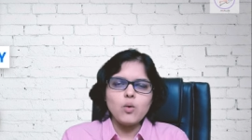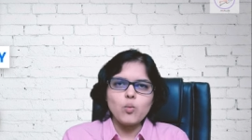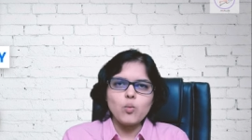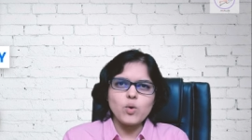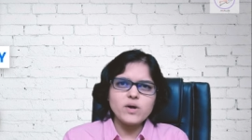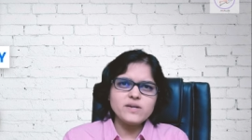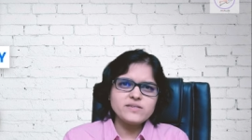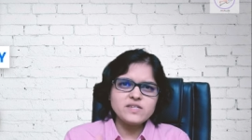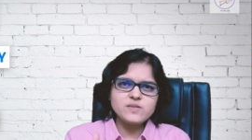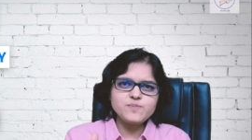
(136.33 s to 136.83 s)

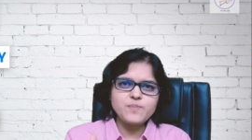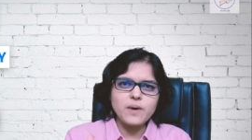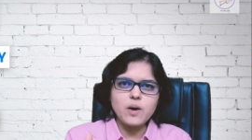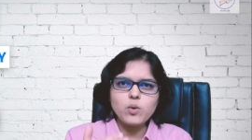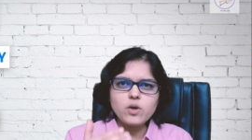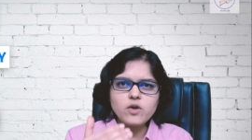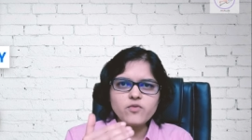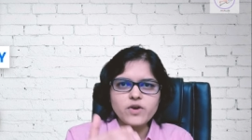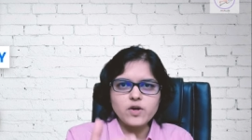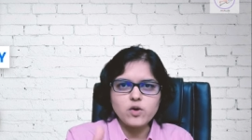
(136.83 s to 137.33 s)
What is this
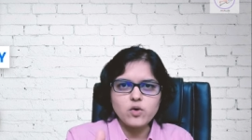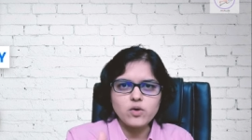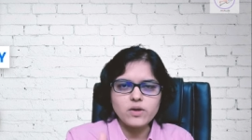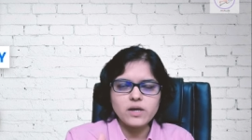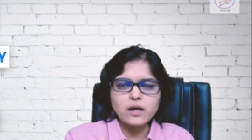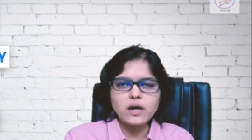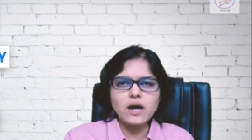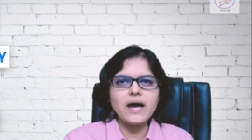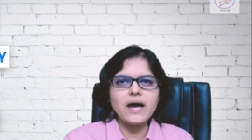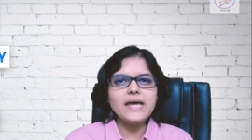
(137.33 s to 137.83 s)
power of
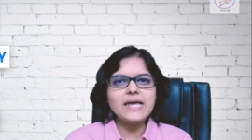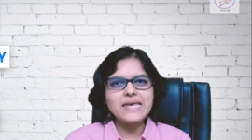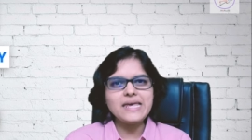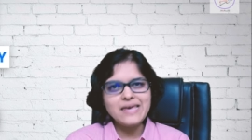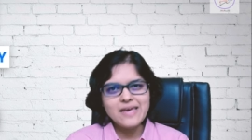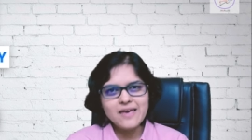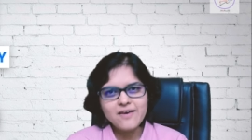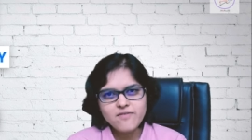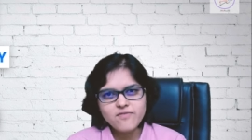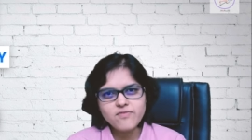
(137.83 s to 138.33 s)
attorney? I
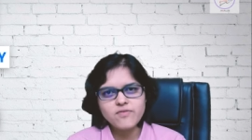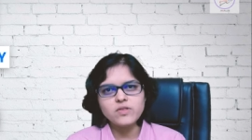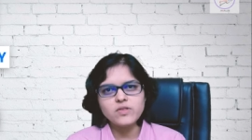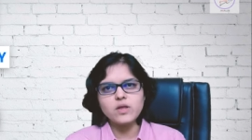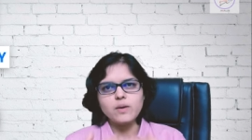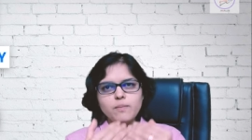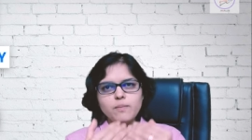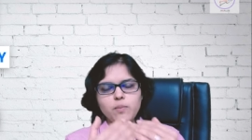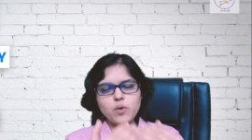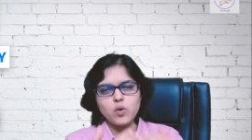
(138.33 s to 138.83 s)
give
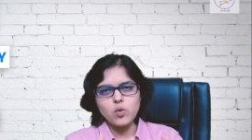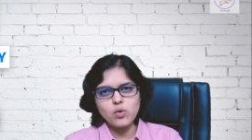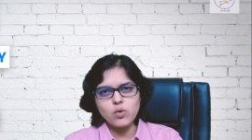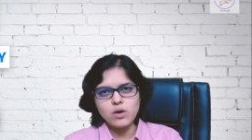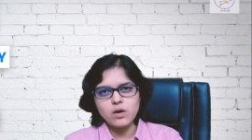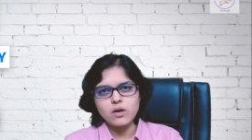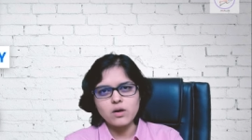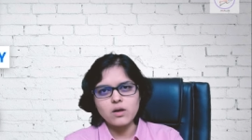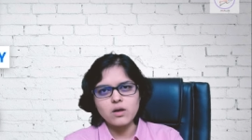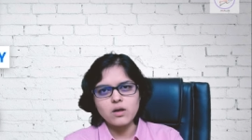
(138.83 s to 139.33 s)
the
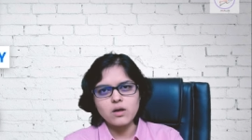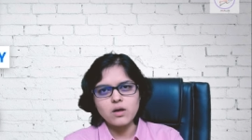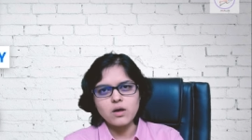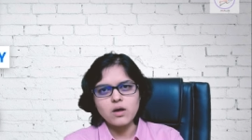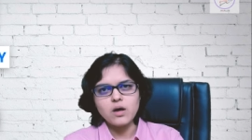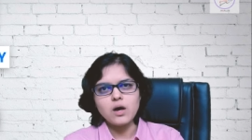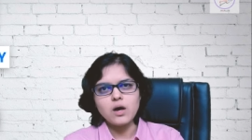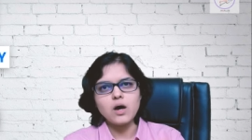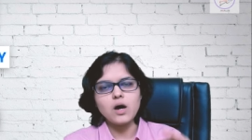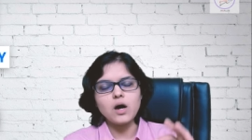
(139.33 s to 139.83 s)
broker
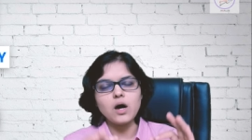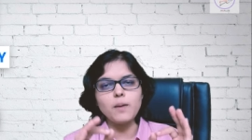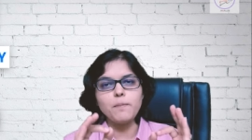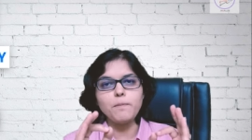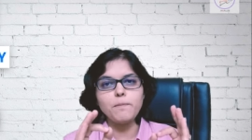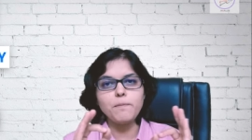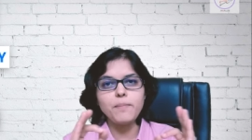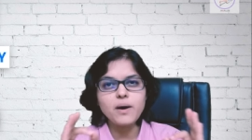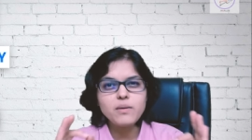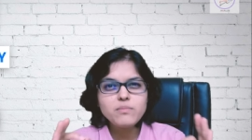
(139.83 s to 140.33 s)
a
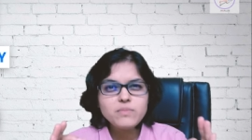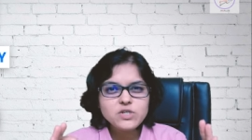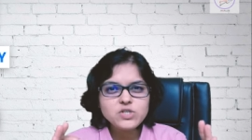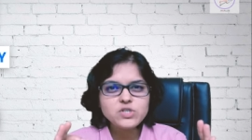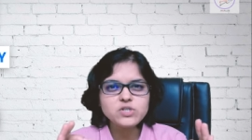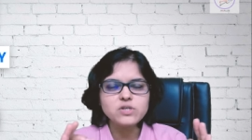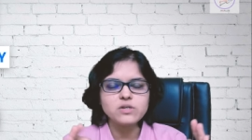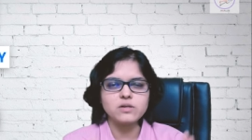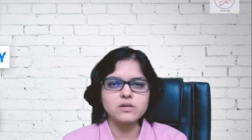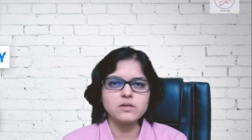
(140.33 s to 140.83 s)

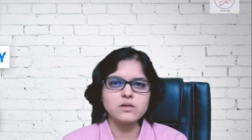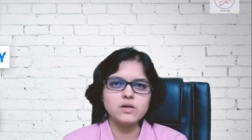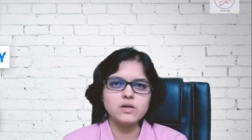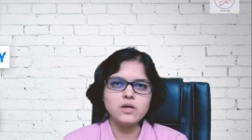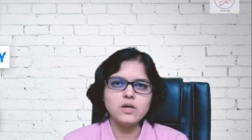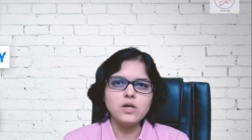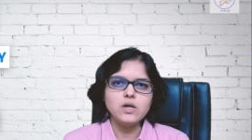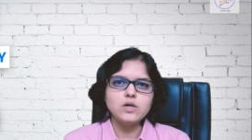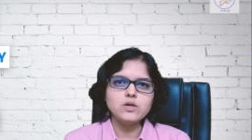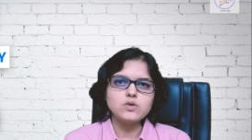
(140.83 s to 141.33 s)
permission
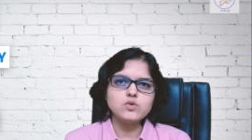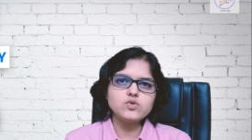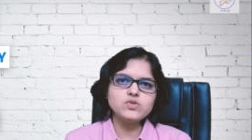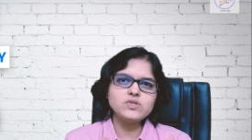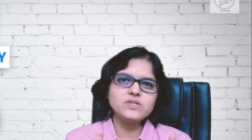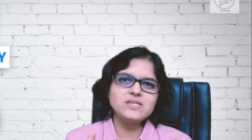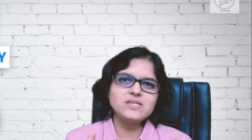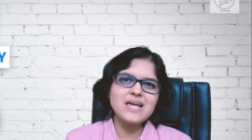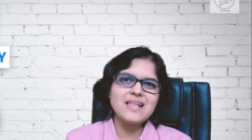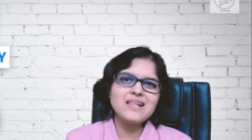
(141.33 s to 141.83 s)
to
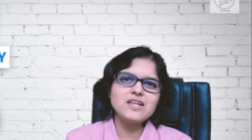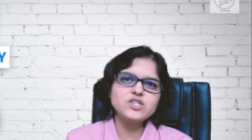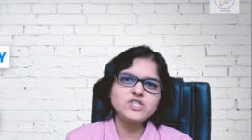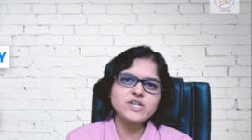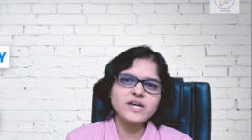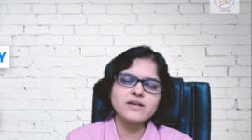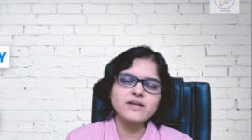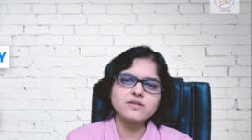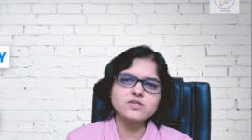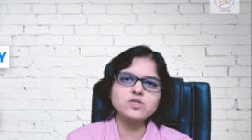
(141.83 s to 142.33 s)
sell
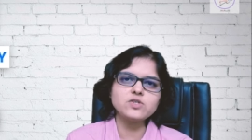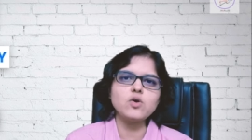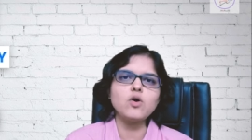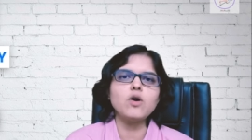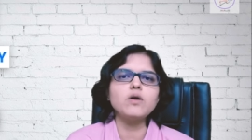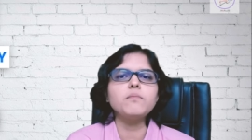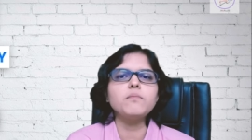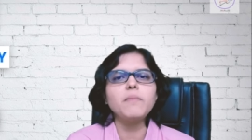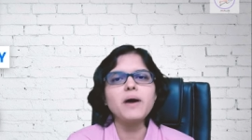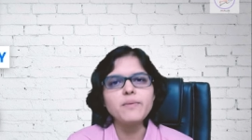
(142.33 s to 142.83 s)
shares
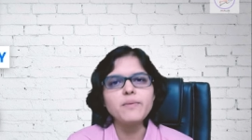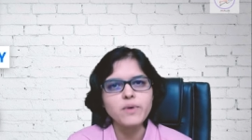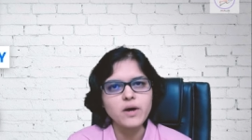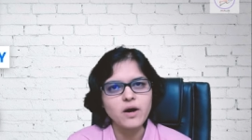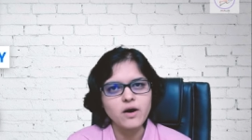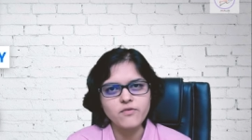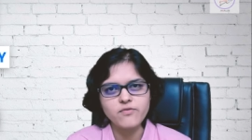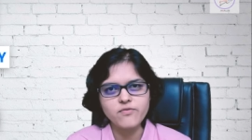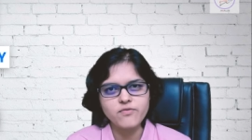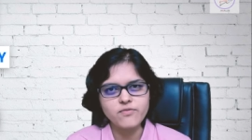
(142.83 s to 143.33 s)
on my
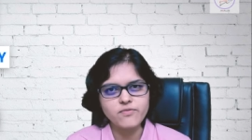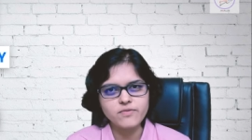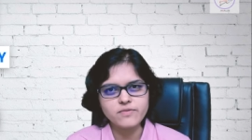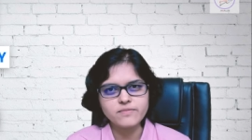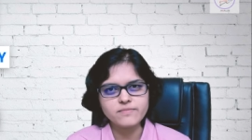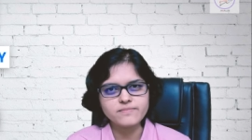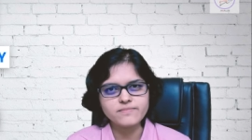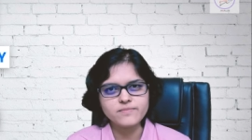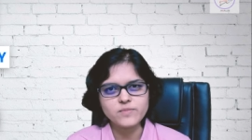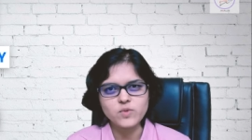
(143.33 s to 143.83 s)
behalf.
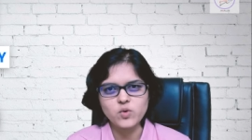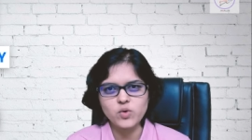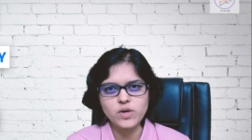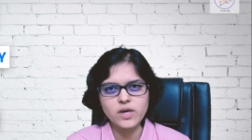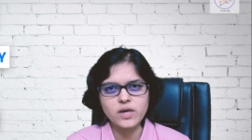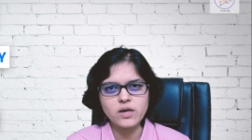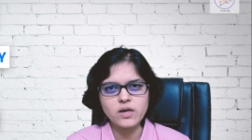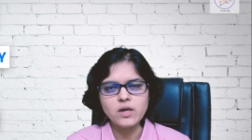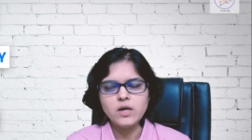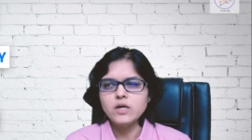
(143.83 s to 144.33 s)

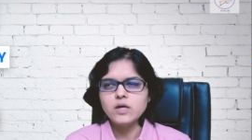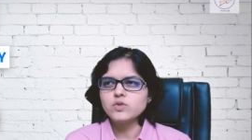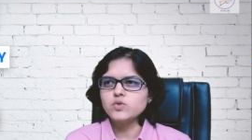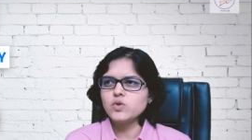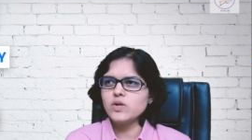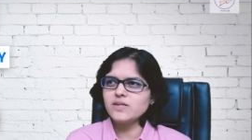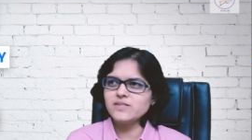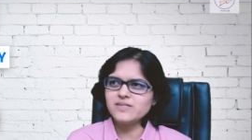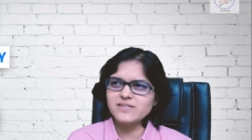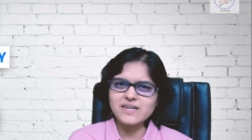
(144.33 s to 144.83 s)
Okay,
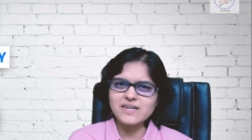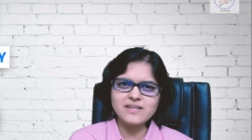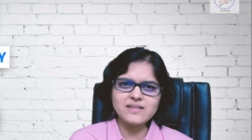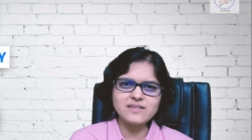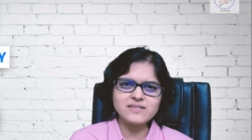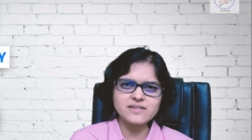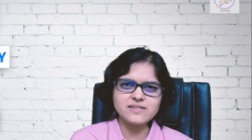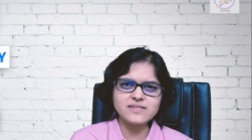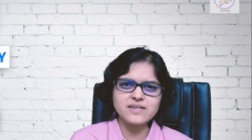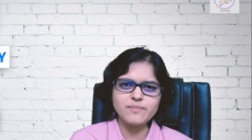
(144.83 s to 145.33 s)
so let's take
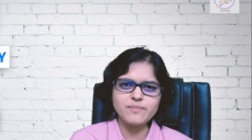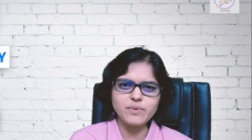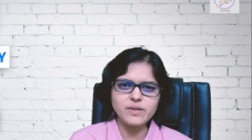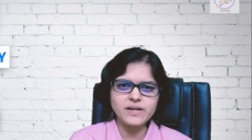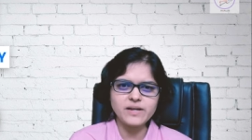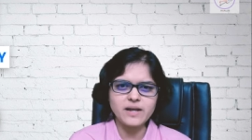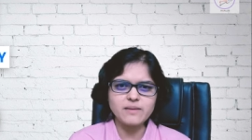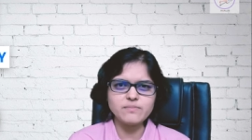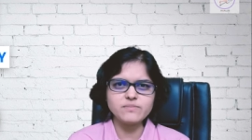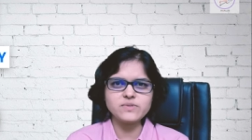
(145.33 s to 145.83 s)
this example
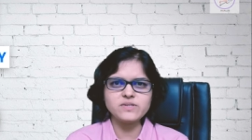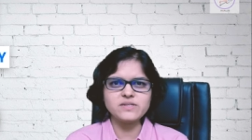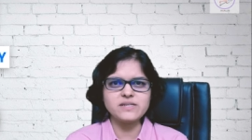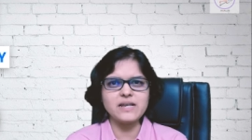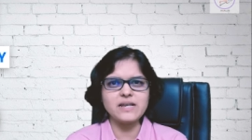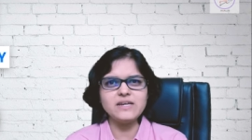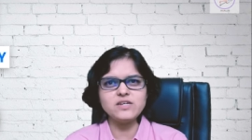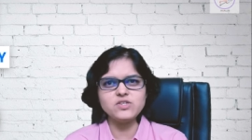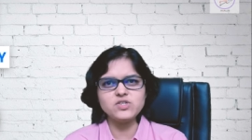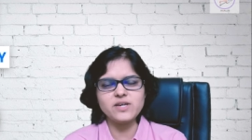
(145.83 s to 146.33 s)
that I'm
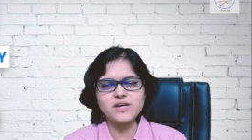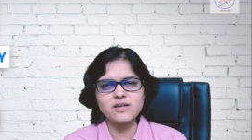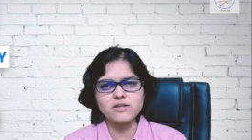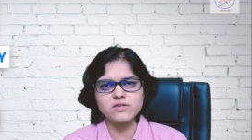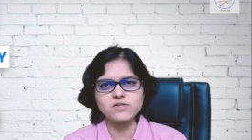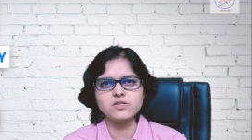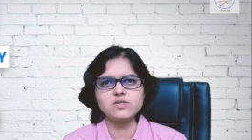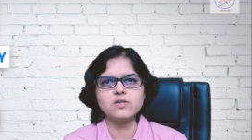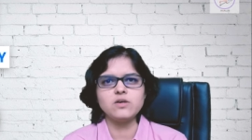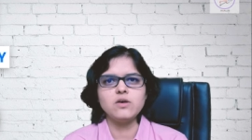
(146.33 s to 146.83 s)
selling
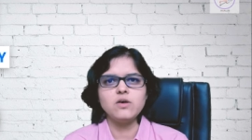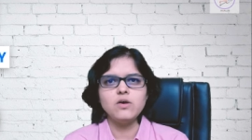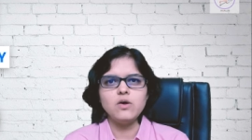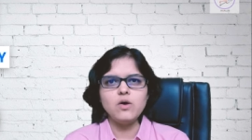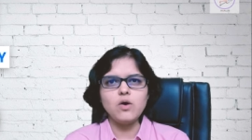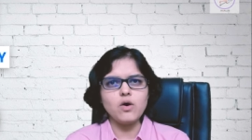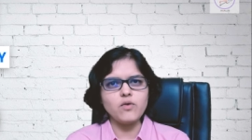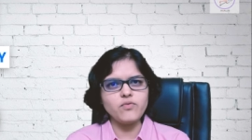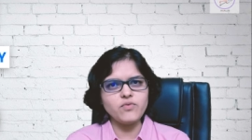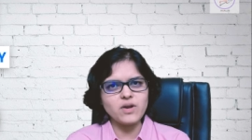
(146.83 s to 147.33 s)
shares
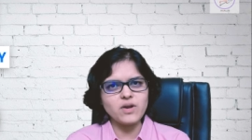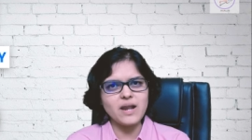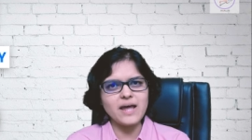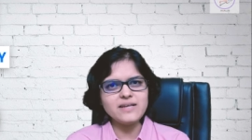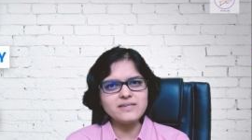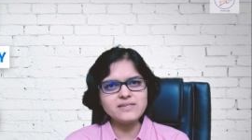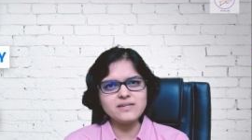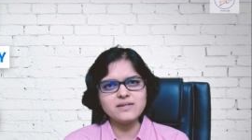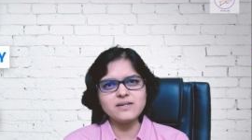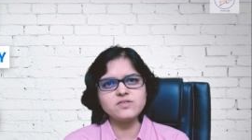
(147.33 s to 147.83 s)
of
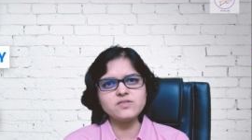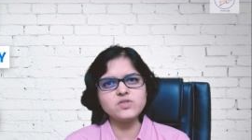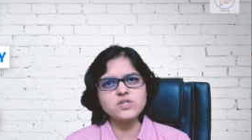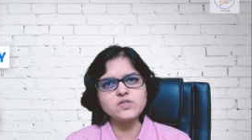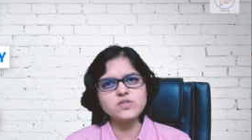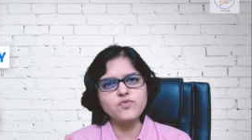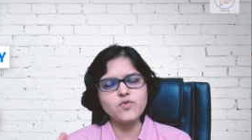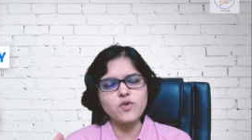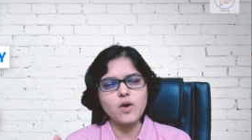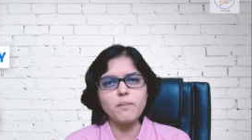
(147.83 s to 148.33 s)
Reliance
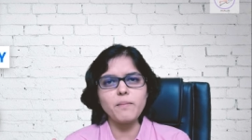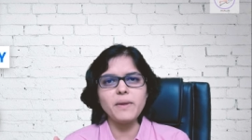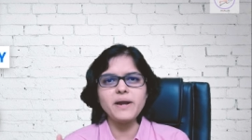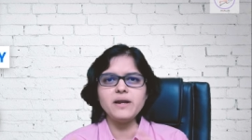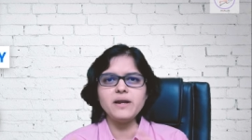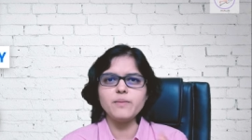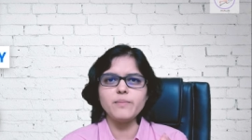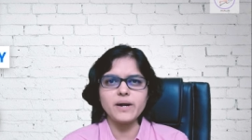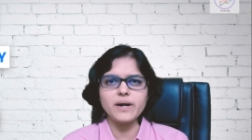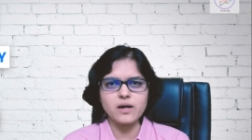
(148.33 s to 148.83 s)
Industries from my
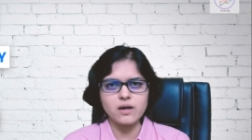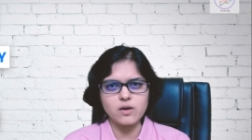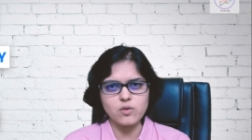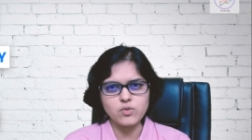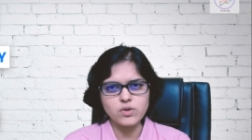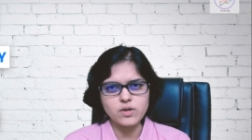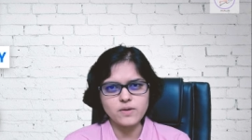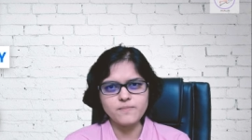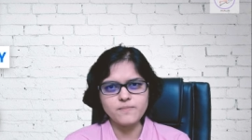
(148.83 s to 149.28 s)
D MAT account.